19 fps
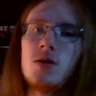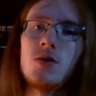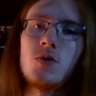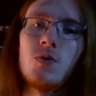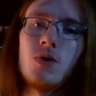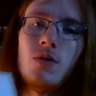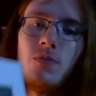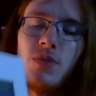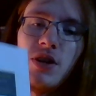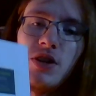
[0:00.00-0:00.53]
It's
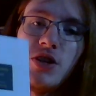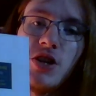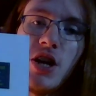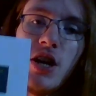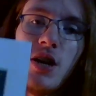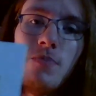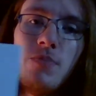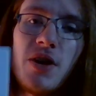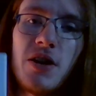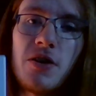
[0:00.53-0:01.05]
written by
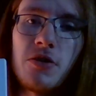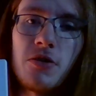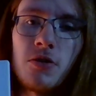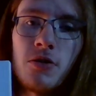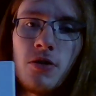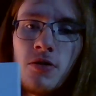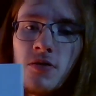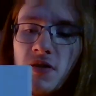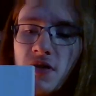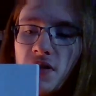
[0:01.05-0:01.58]
Jay
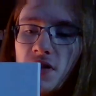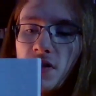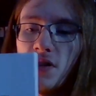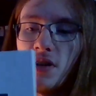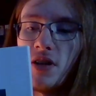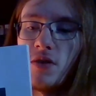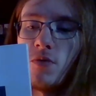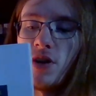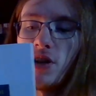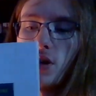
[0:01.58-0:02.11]
Baker. This is an
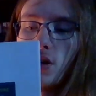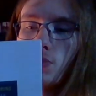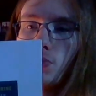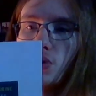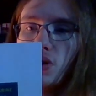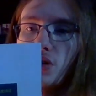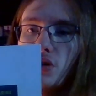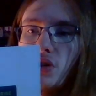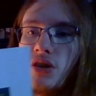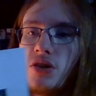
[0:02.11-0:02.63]

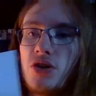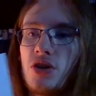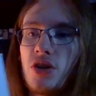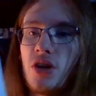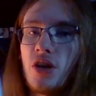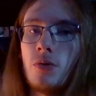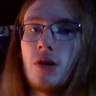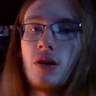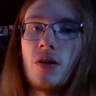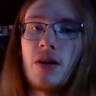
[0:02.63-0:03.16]
NYRB edition.
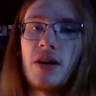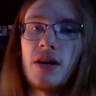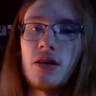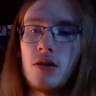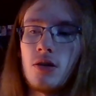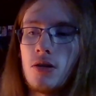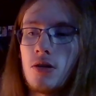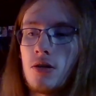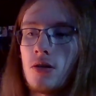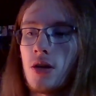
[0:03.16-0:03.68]
I really like
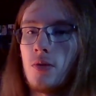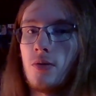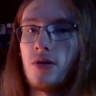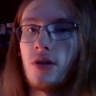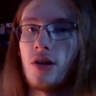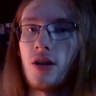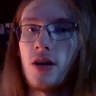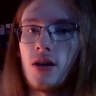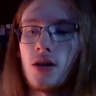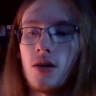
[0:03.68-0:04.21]

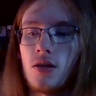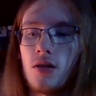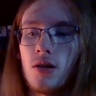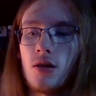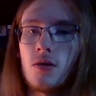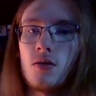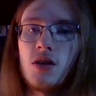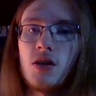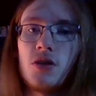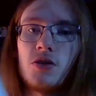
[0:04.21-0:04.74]

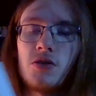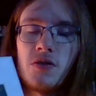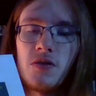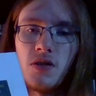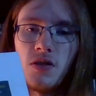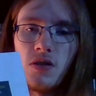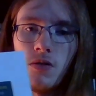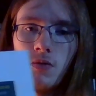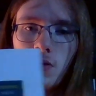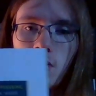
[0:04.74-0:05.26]
their
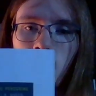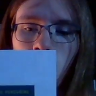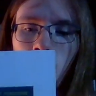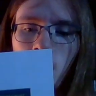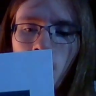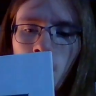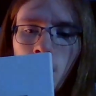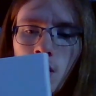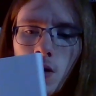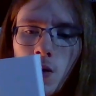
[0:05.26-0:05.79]
editions. They're
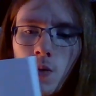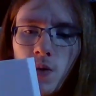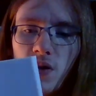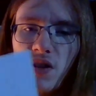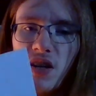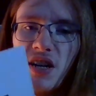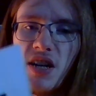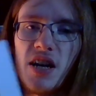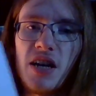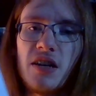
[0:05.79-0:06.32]

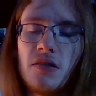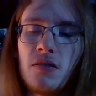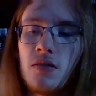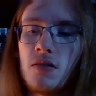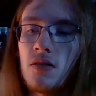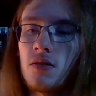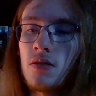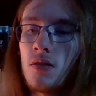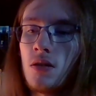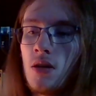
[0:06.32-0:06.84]
really
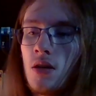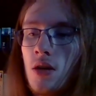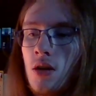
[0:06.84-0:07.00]
nice.